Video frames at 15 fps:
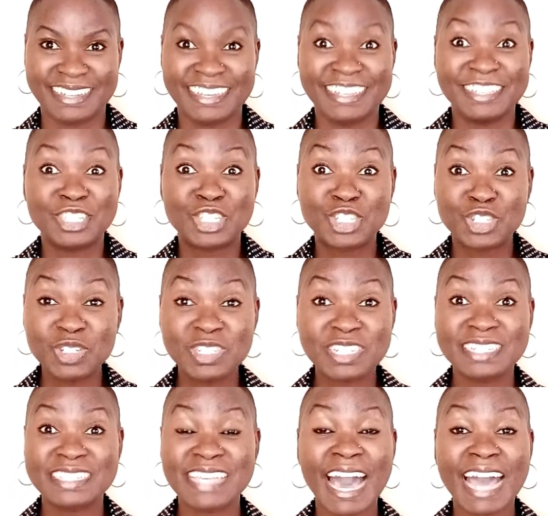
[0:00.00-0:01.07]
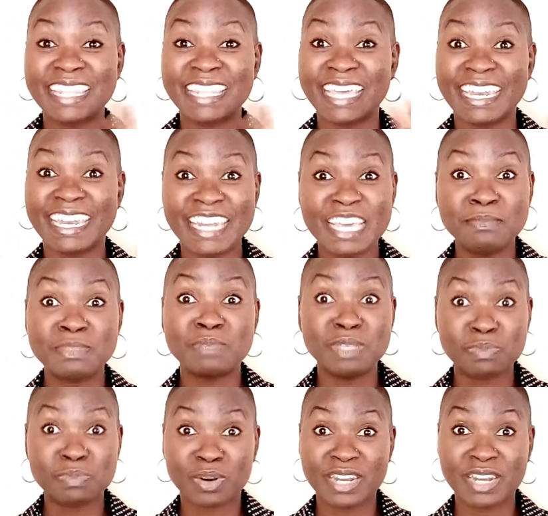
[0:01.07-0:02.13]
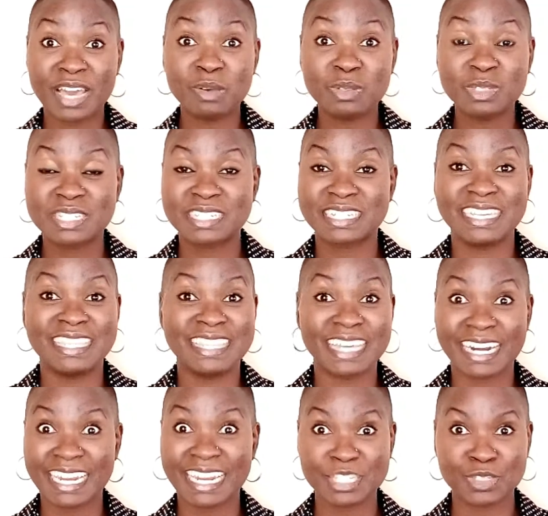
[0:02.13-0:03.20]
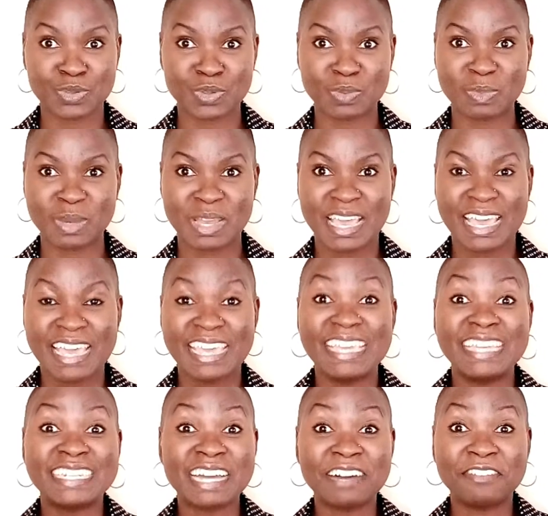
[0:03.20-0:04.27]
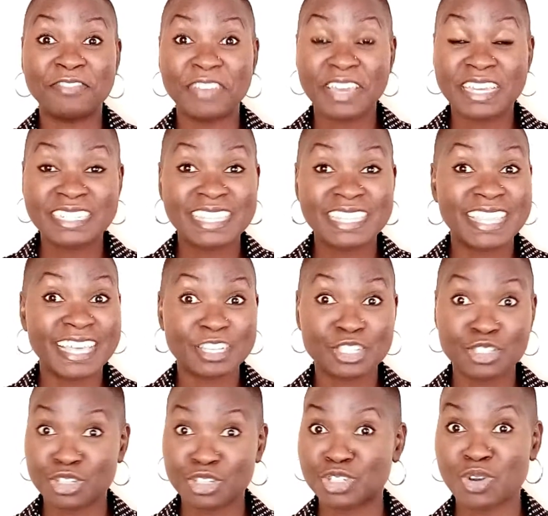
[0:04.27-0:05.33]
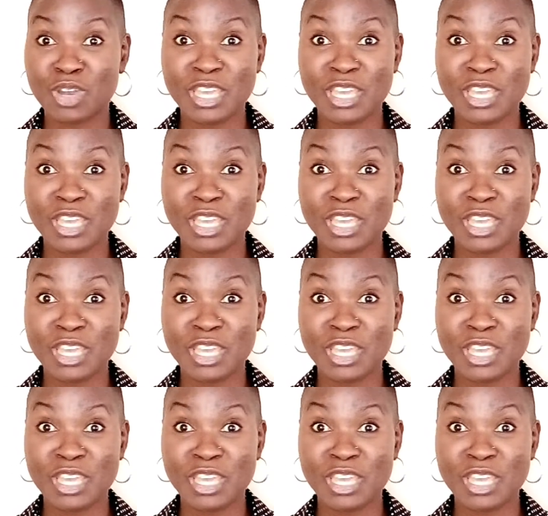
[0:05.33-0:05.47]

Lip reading: Students had their names mispronounced in the classroom. It affected their social